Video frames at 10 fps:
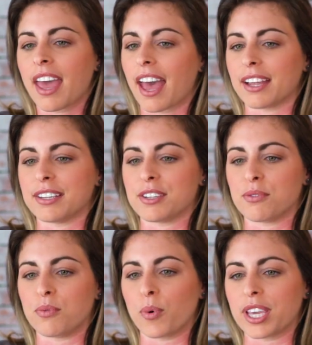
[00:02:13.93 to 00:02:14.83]
And
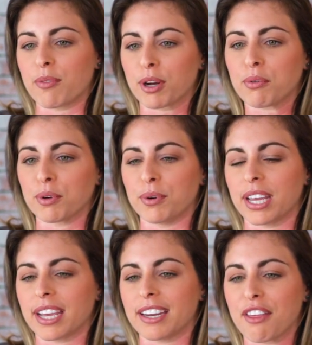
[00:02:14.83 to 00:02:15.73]
we
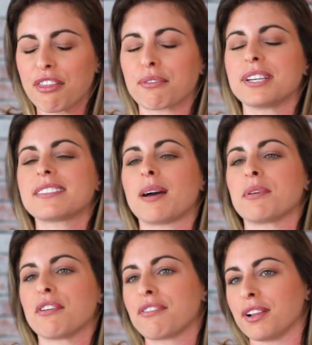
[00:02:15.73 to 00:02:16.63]
recruited three
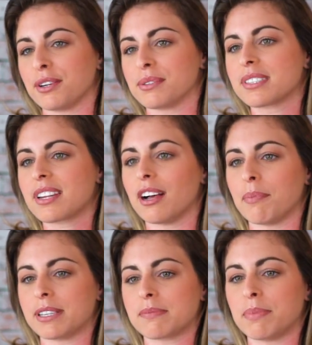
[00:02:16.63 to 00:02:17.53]
Sabio fellows to help us